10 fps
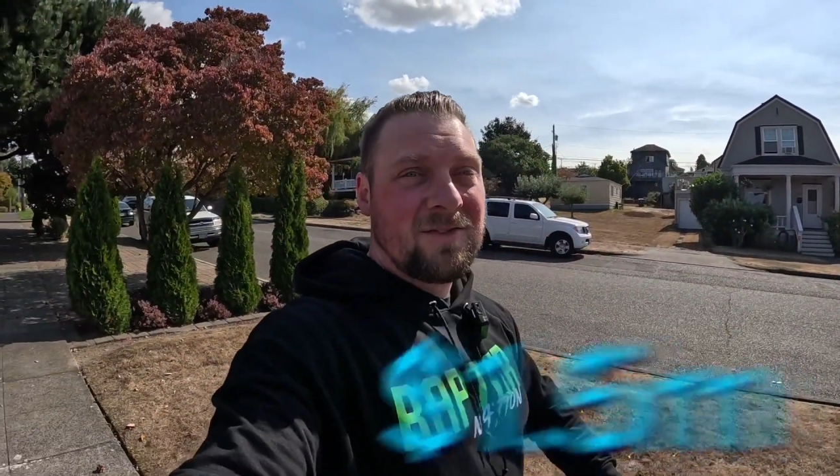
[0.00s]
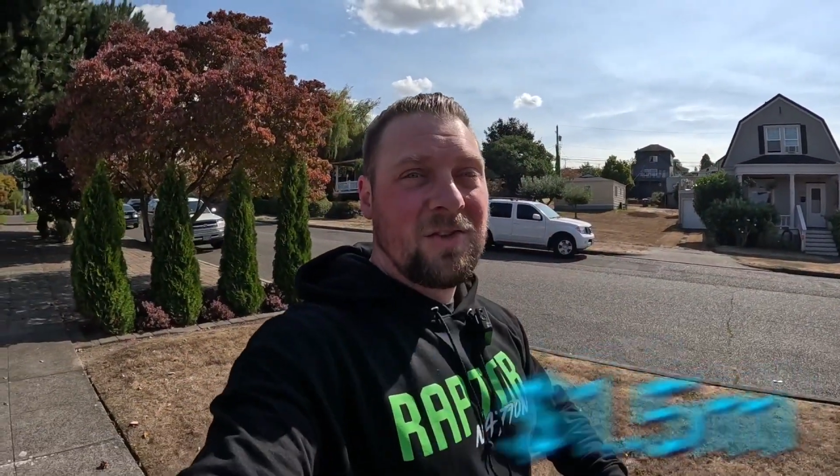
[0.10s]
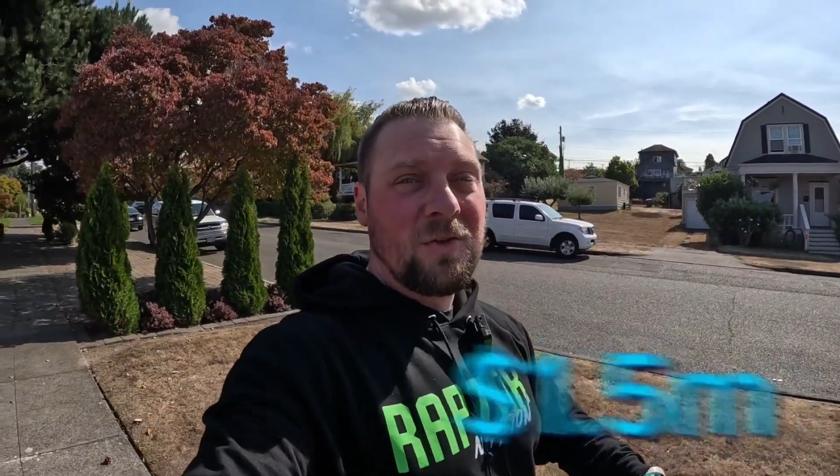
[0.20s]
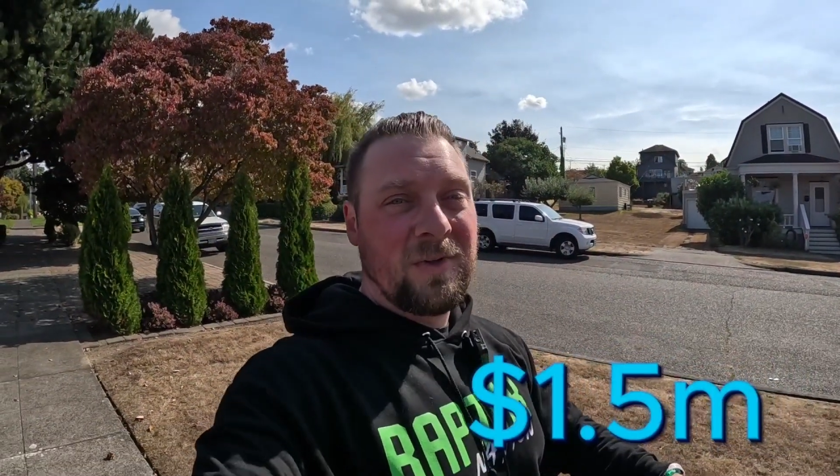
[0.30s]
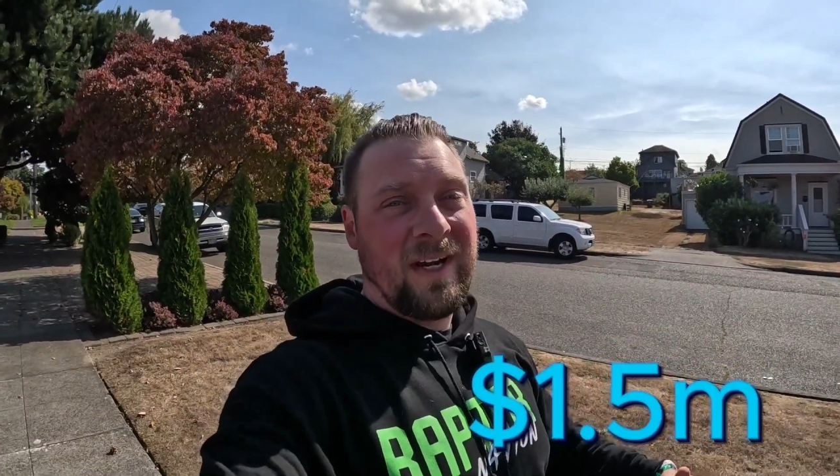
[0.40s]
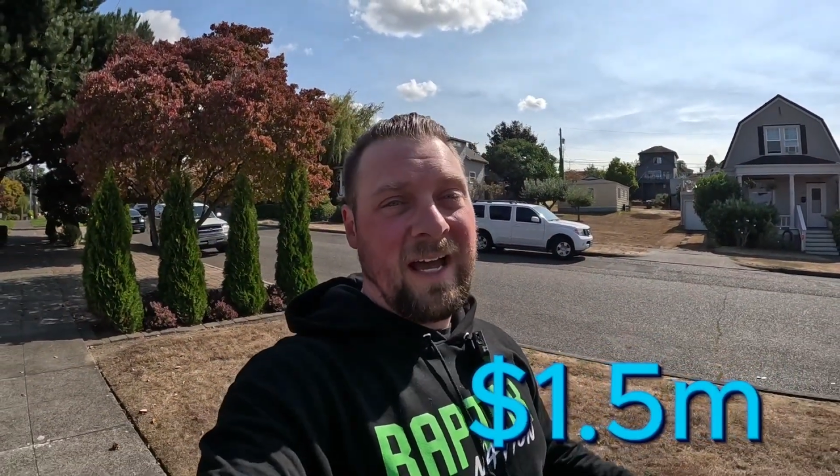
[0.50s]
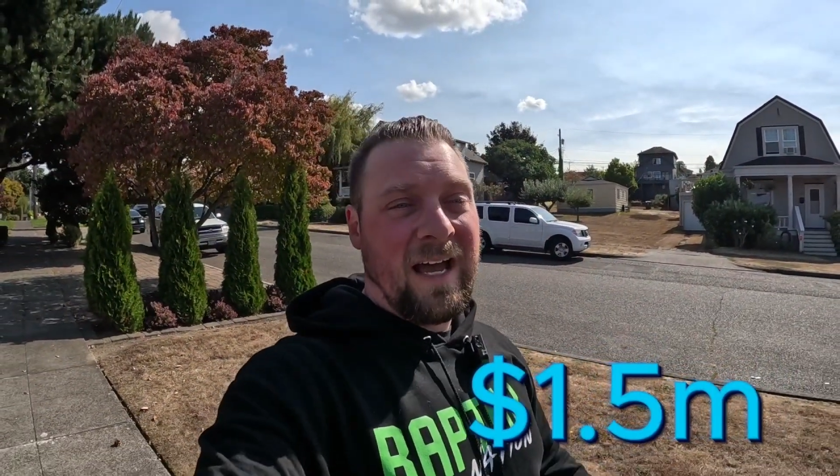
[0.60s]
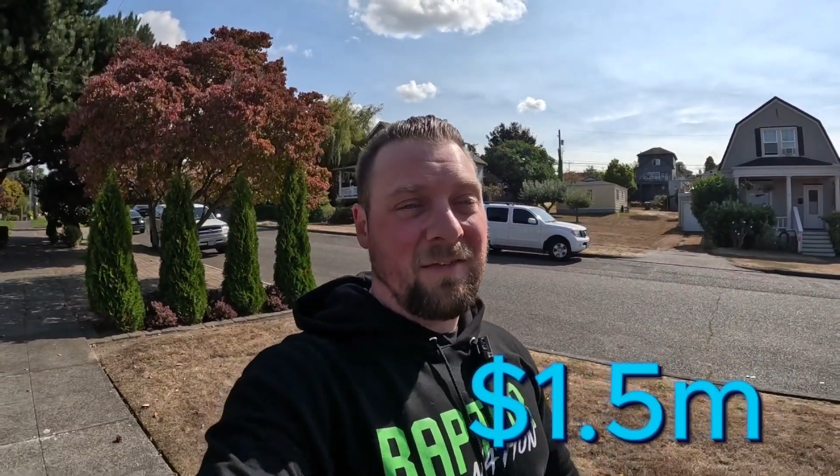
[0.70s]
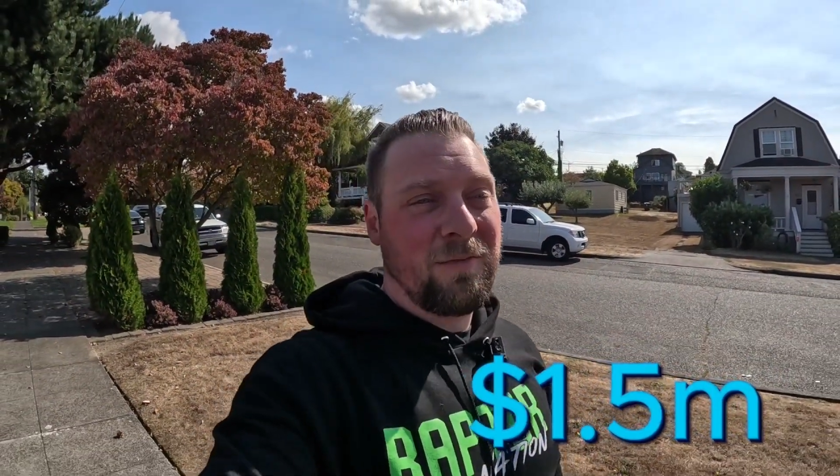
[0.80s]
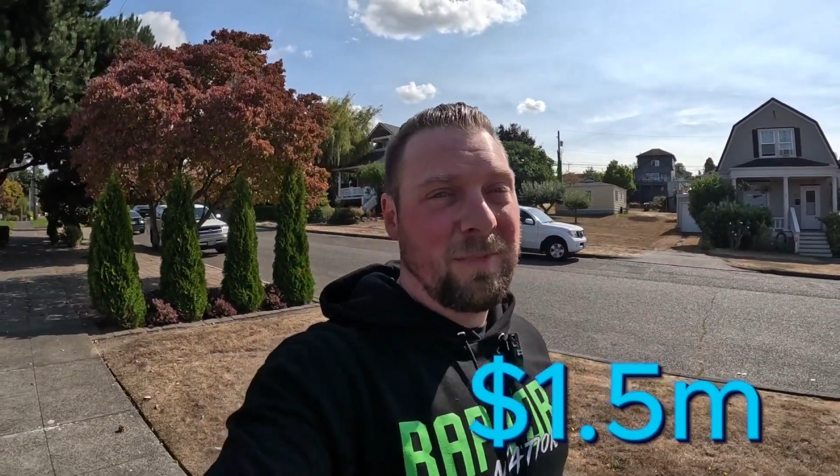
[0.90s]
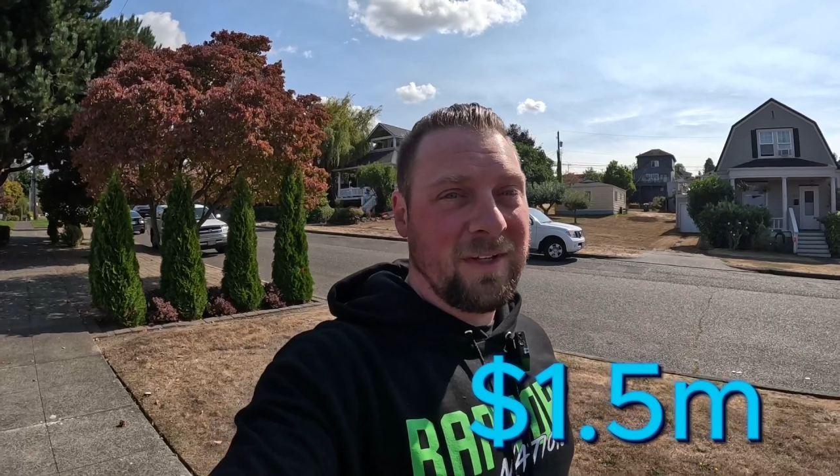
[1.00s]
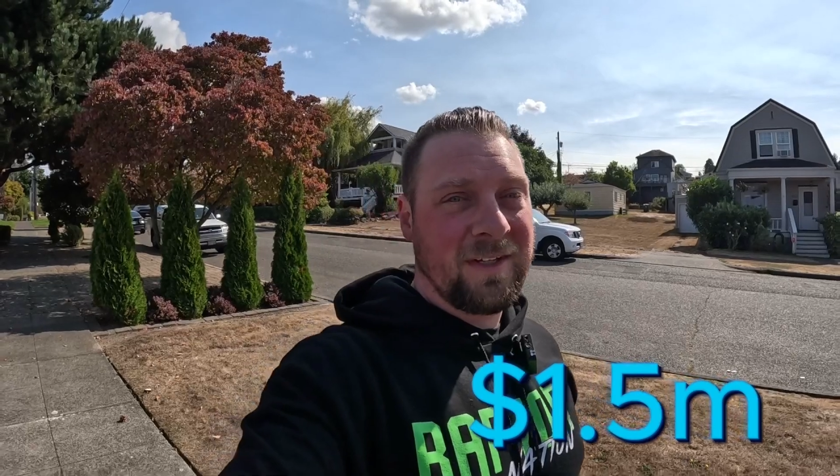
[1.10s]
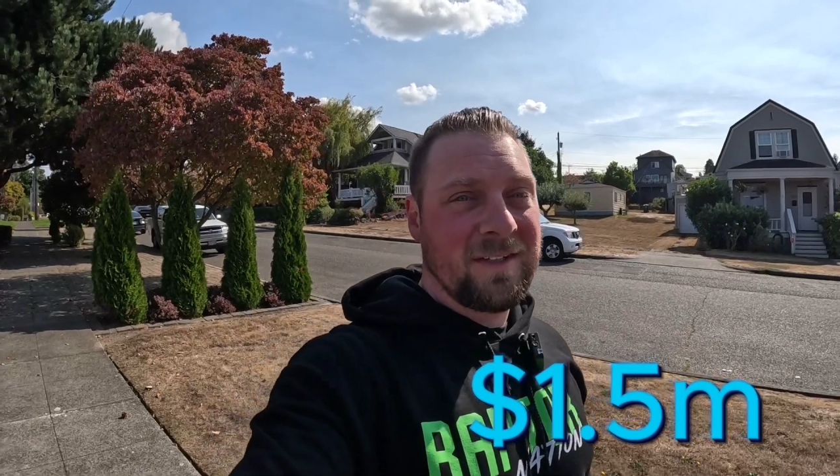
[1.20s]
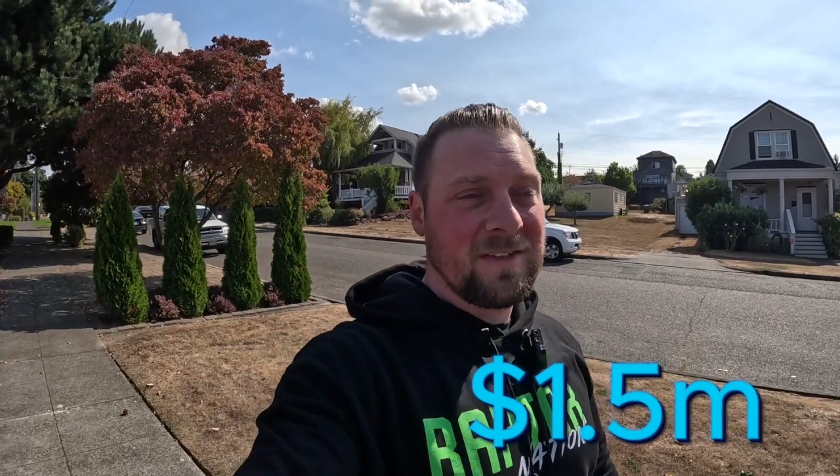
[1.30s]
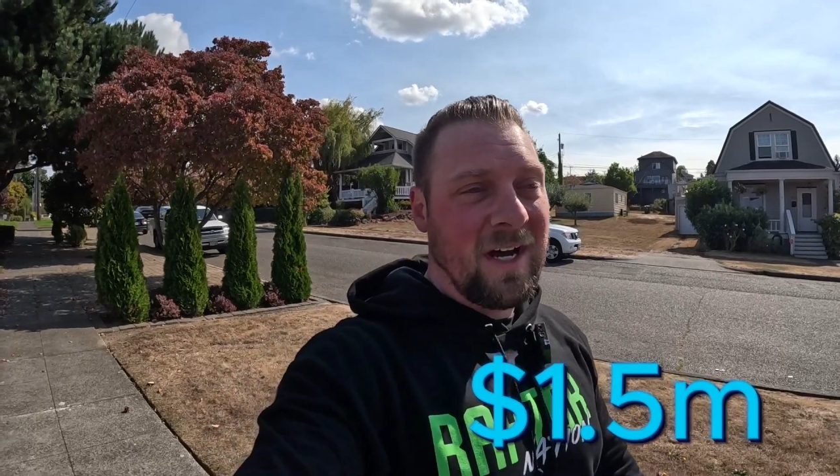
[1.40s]
$2.5
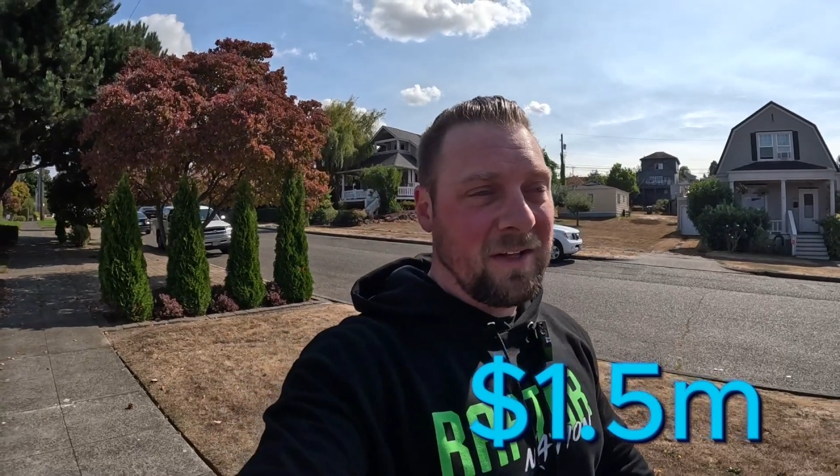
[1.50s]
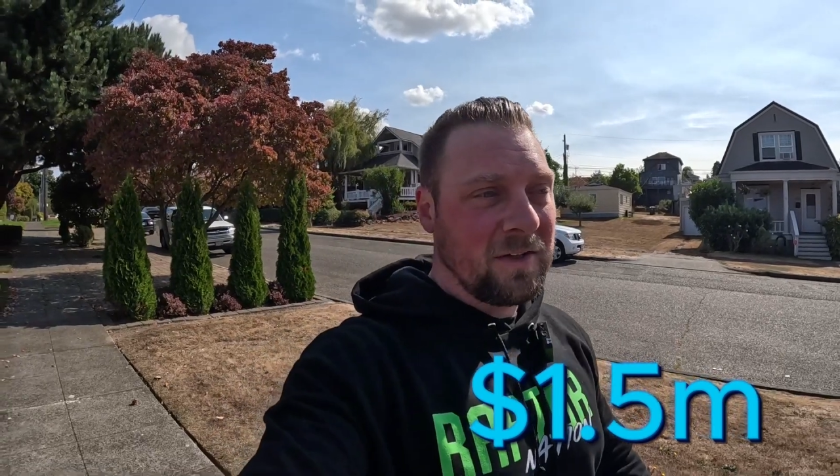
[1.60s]
million.